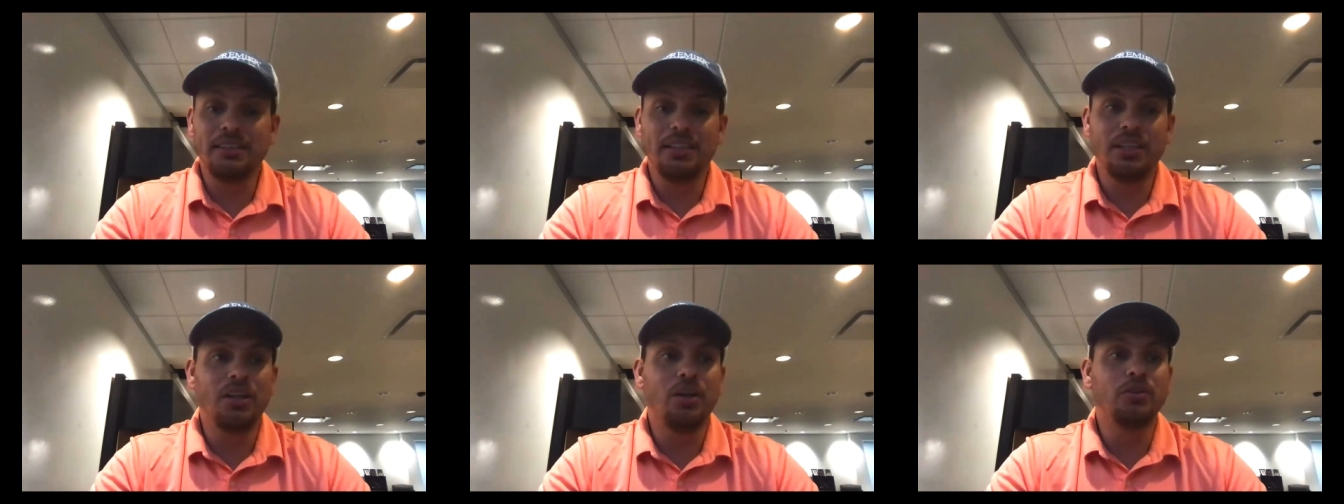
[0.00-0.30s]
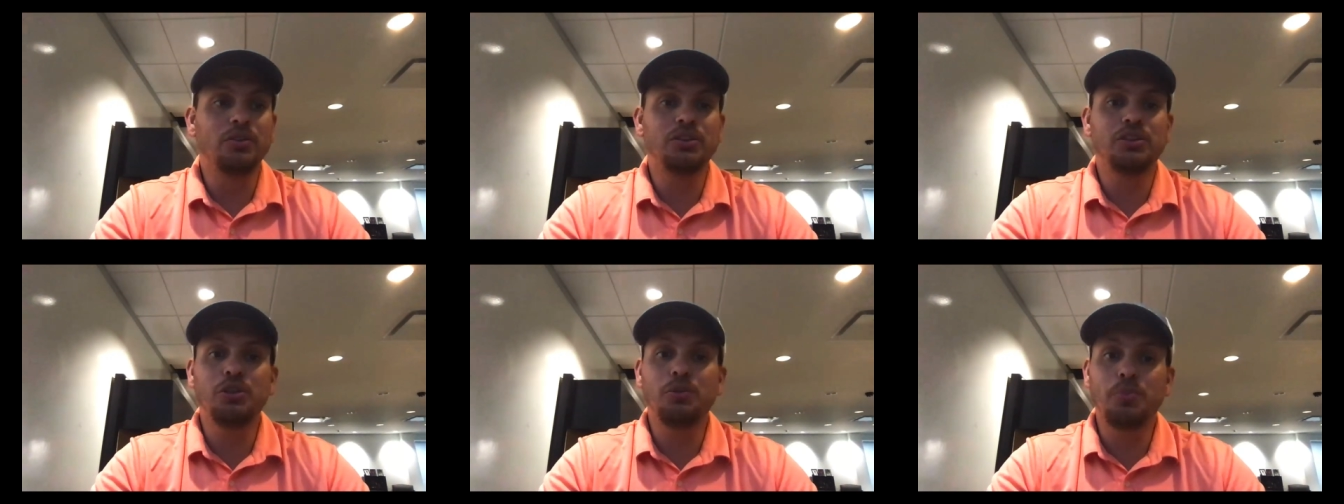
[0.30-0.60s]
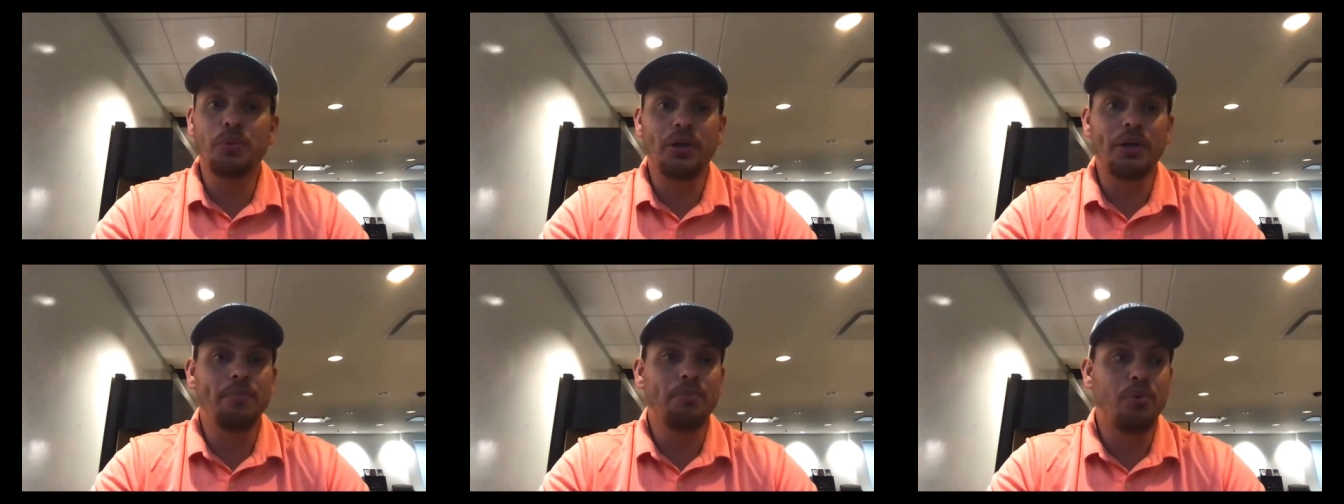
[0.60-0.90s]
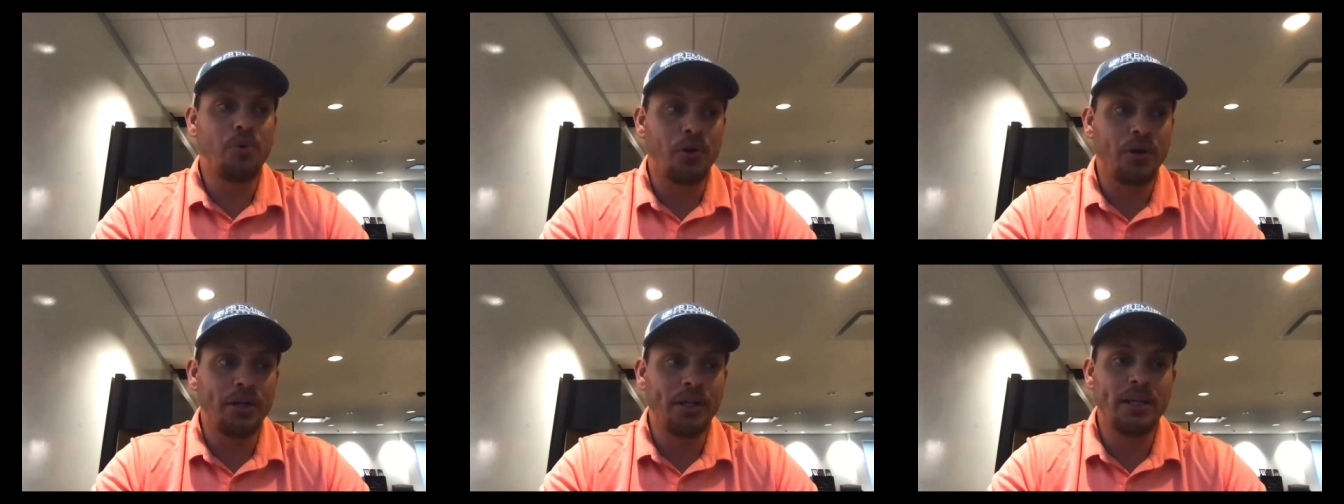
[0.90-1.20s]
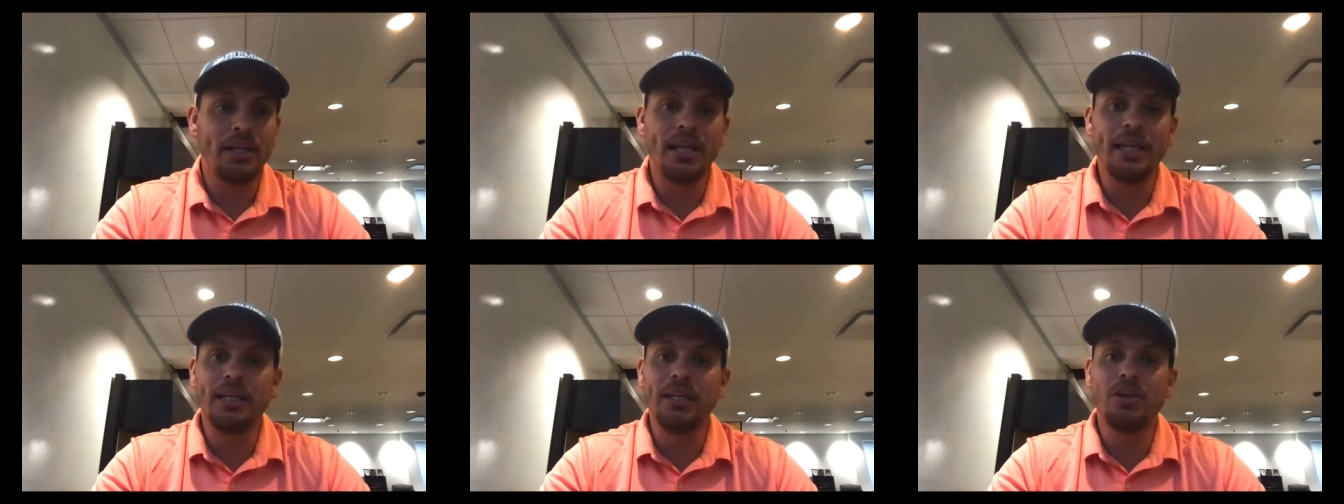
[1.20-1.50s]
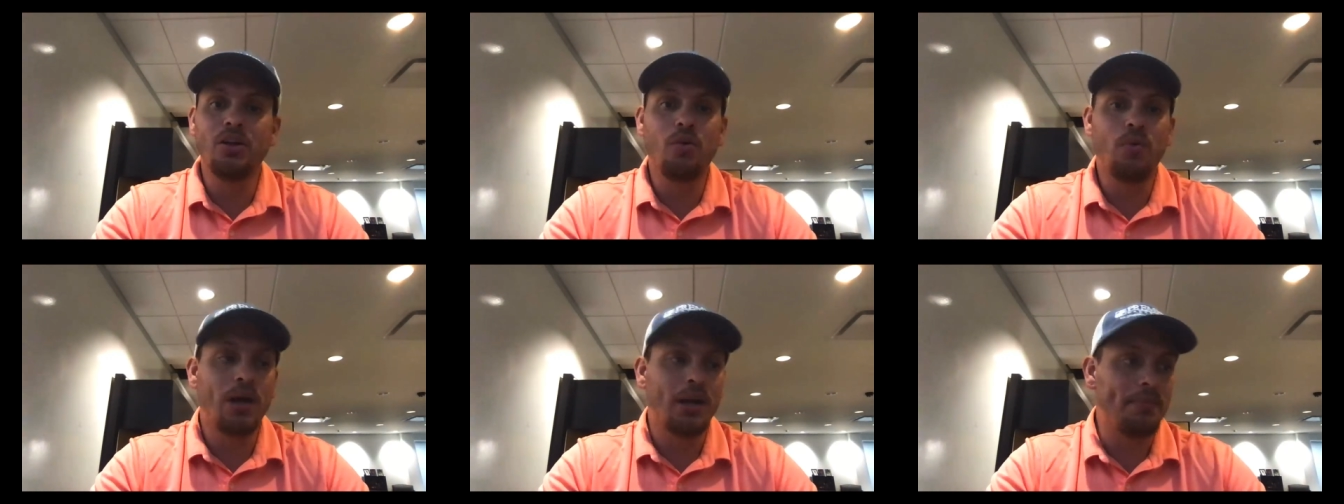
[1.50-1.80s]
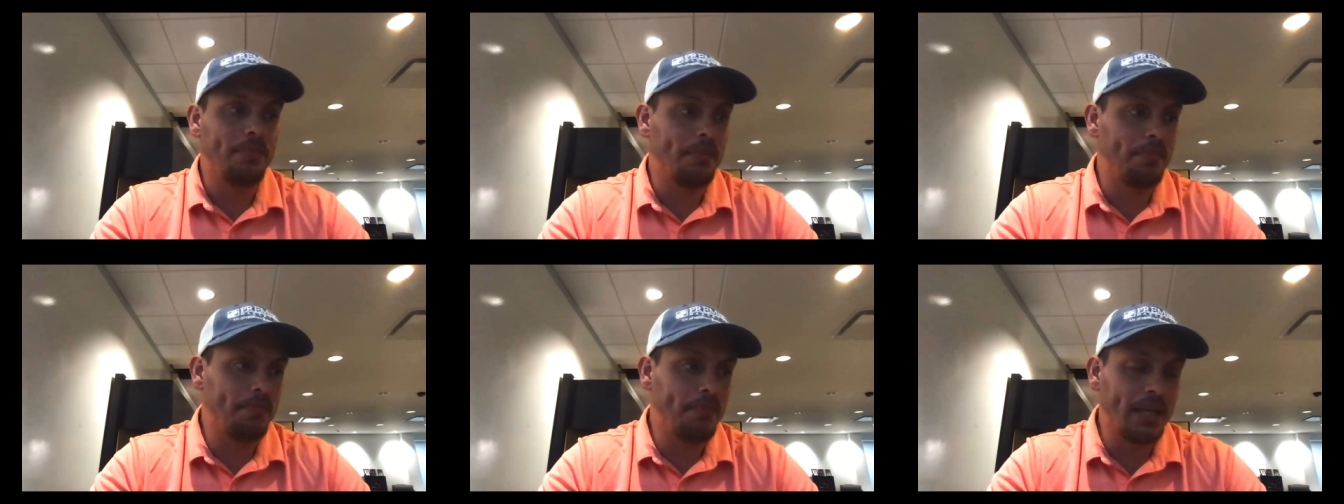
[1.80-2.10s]
you know, super important and you don't
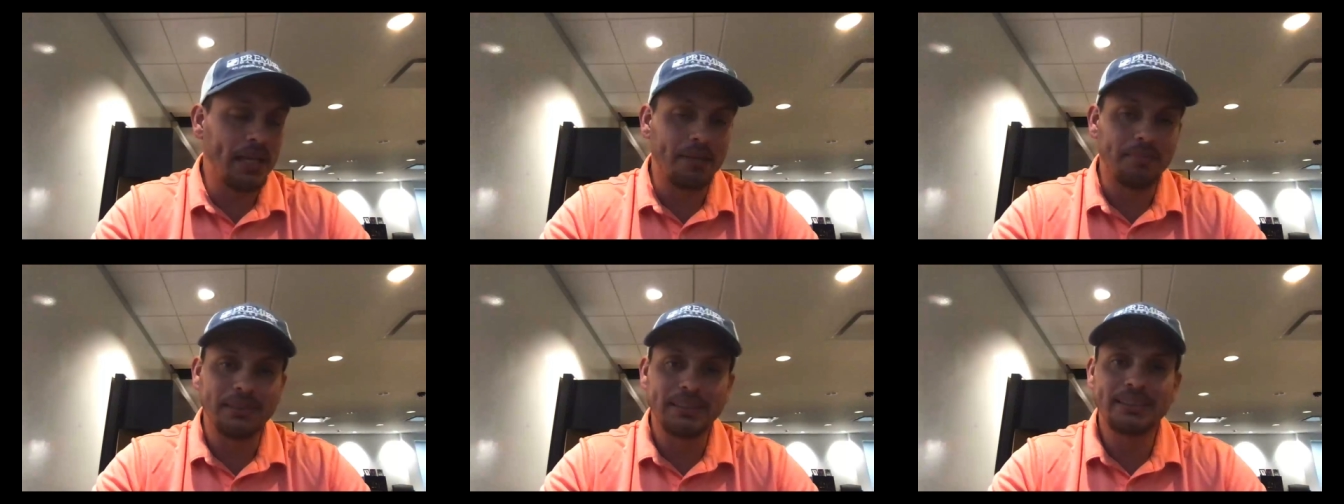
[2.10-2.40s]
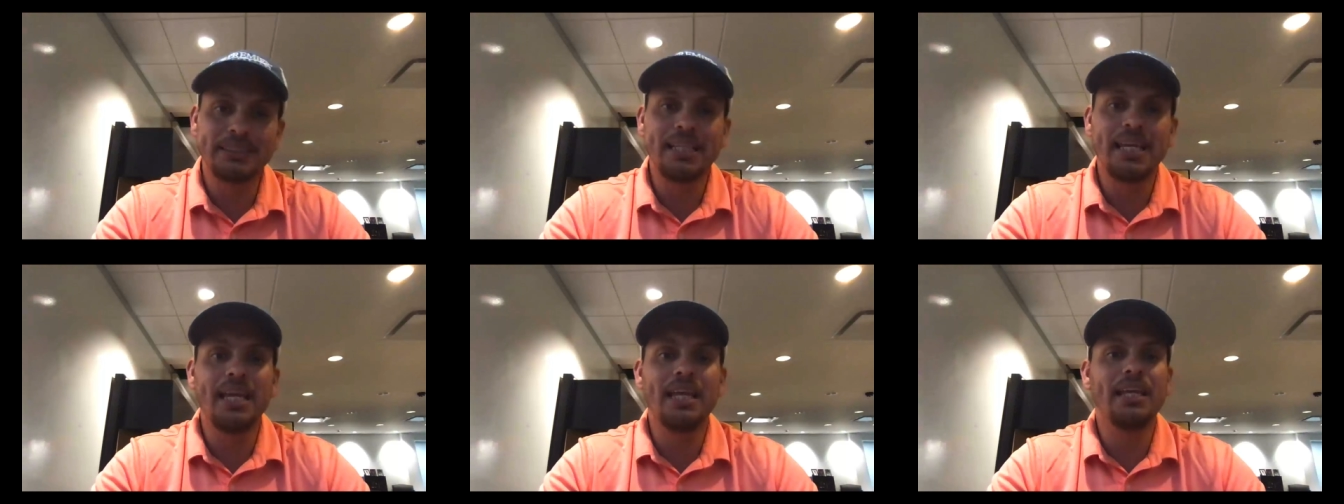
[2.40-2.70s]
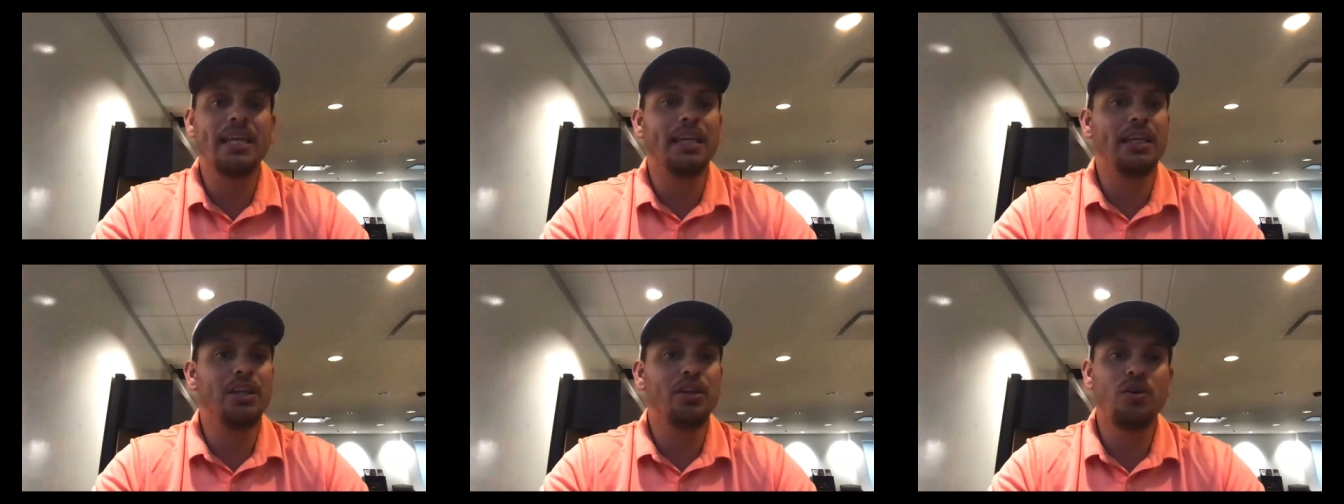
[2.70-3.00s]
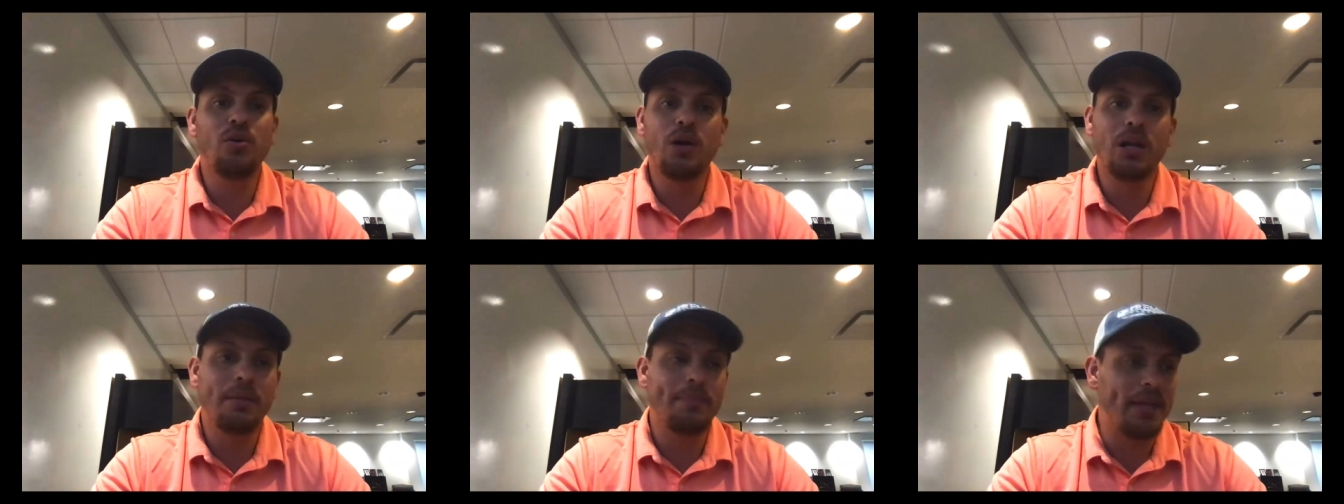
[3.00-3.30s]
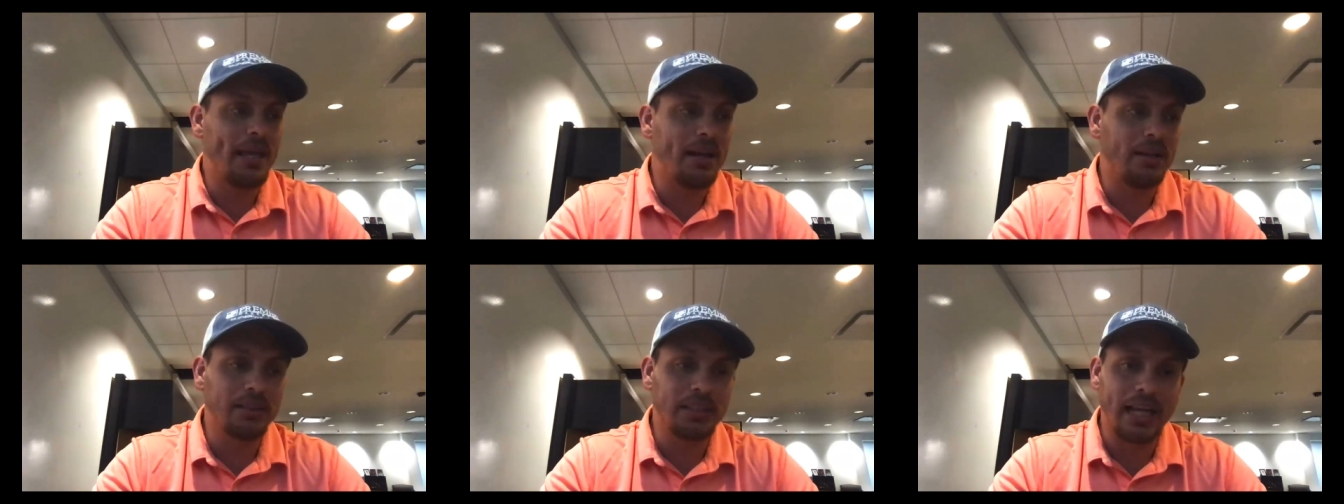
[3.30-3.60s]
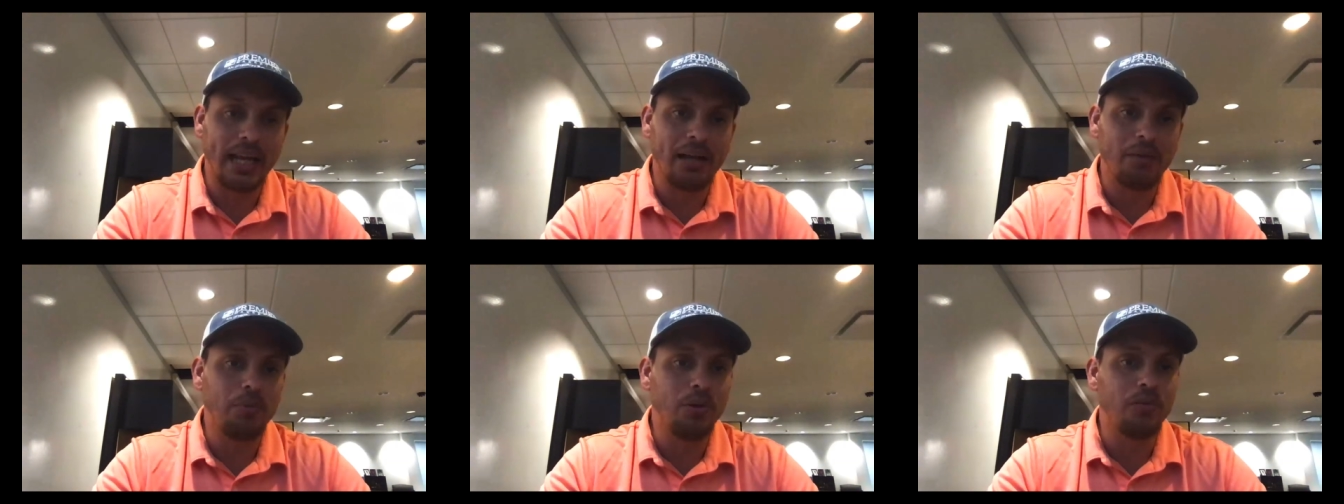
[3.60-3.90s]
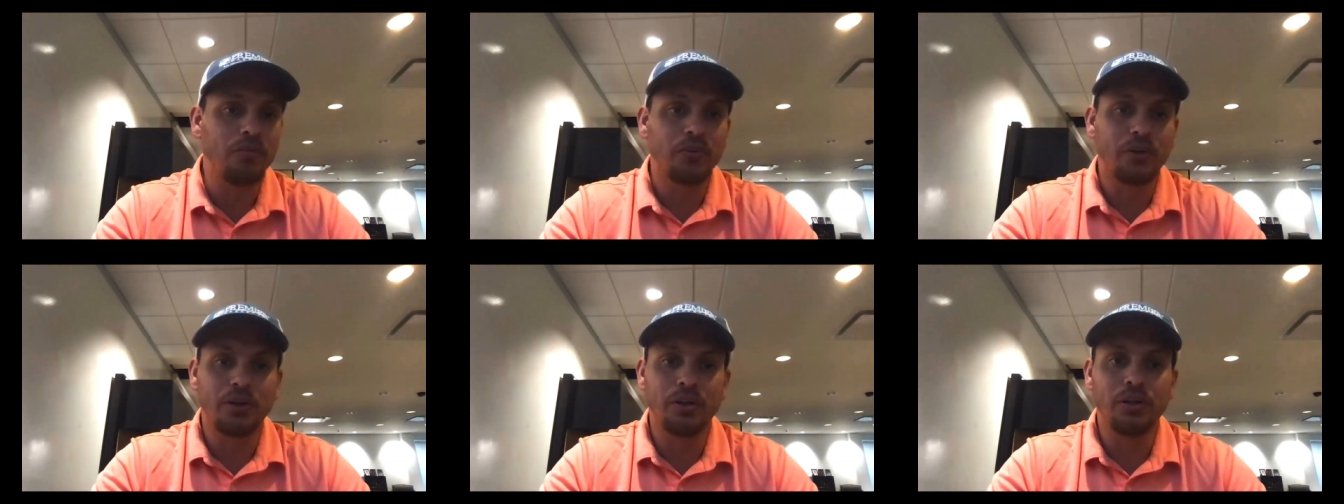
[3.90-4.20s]
want to make a mistake and you don't want to be held
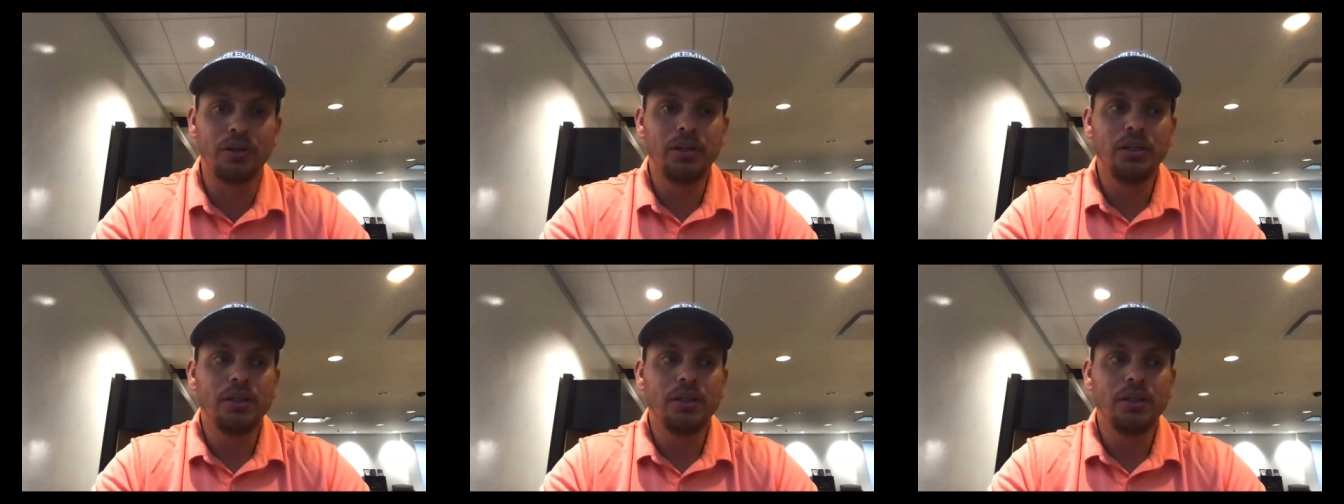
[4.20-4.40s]
liable for,